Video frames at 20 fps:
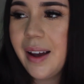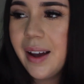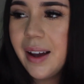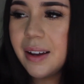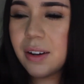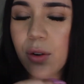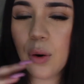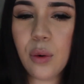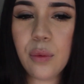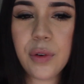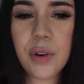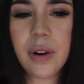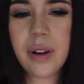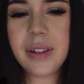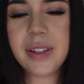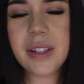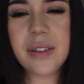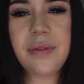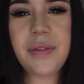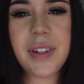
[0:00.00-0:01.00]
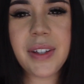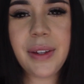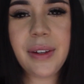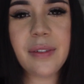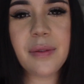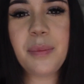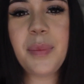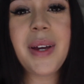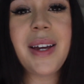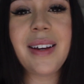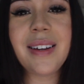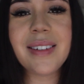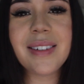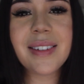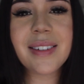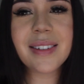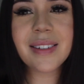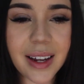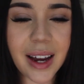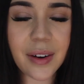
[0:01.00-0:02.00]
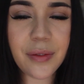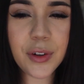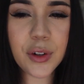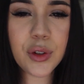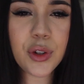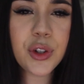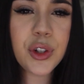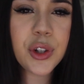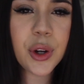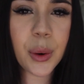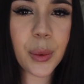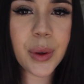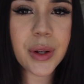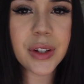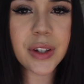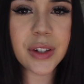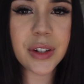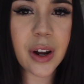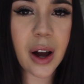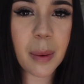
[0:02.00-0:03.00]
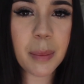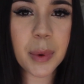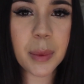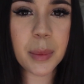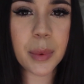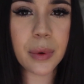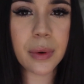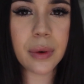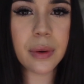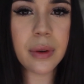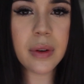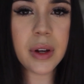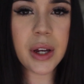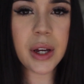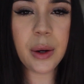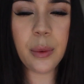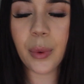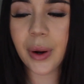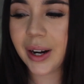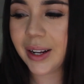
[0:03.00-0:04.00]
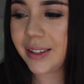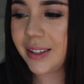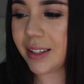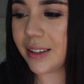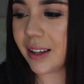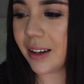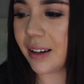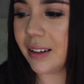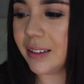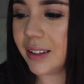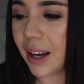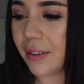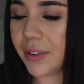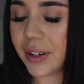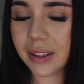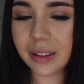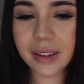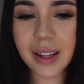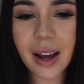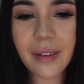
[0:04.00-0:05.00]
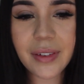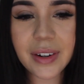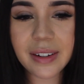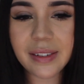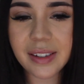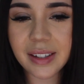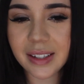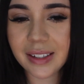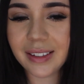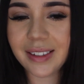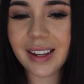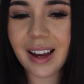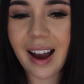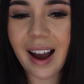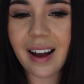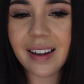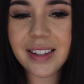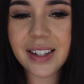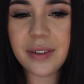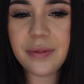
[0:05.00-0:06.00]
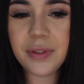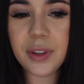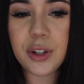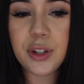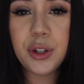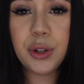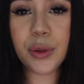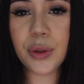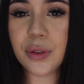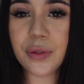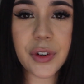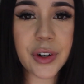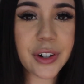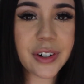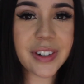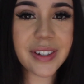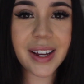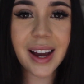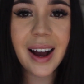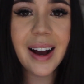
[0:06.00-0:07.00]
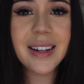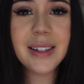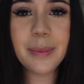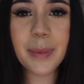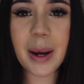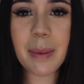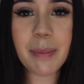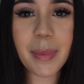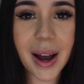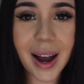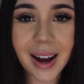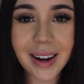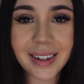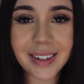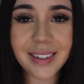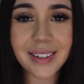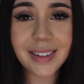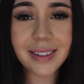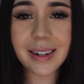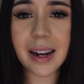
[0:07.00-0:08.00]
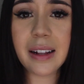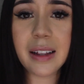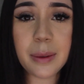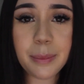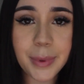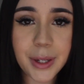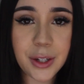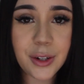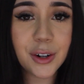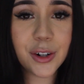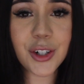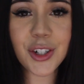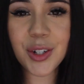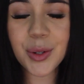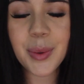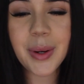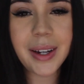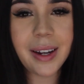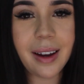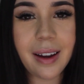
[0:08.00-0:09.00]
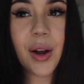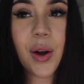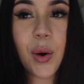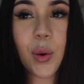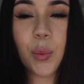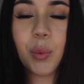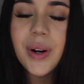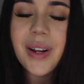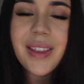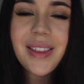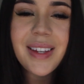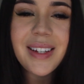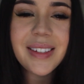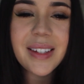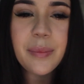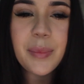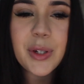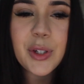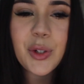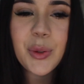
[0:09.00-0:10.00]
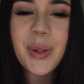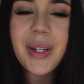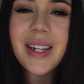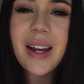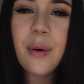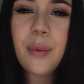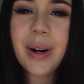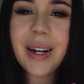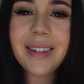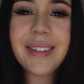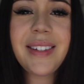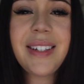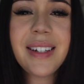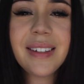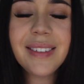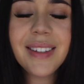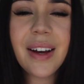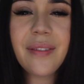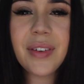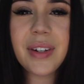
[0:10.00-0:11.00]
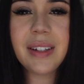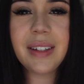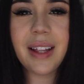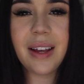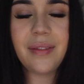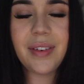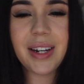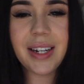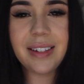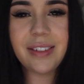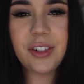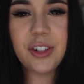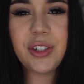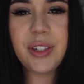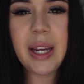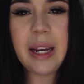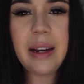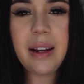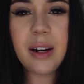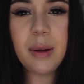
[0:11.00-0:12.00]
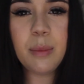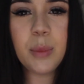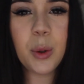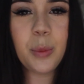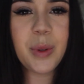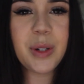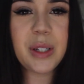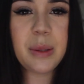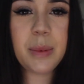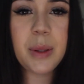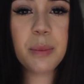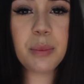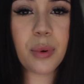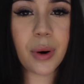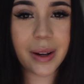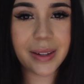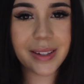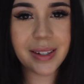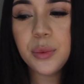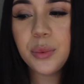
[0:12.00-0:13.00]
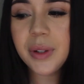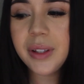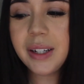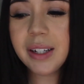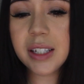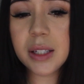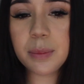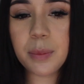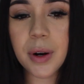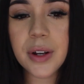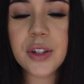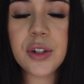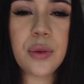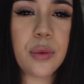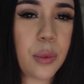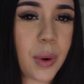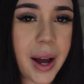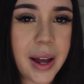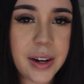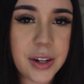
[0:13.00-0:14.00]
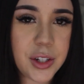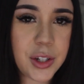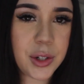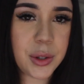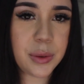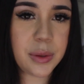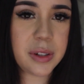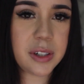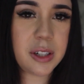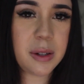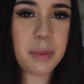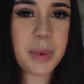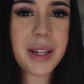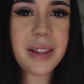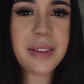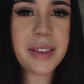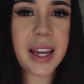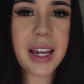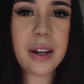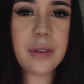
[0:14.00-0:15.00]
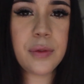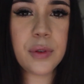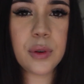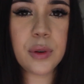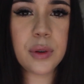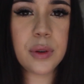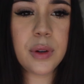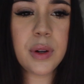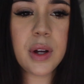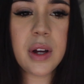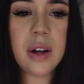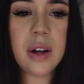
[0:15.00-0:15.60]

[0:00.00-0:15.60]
And overall, it's a feeling of peace. I feel so unstoppable. When I see that 1111, it's as if the universe has my back and it's telling me you're doing it. One of the things I've been doing now when I see 1111 is just taking a moment to be present, to really express gratitude and to be thankful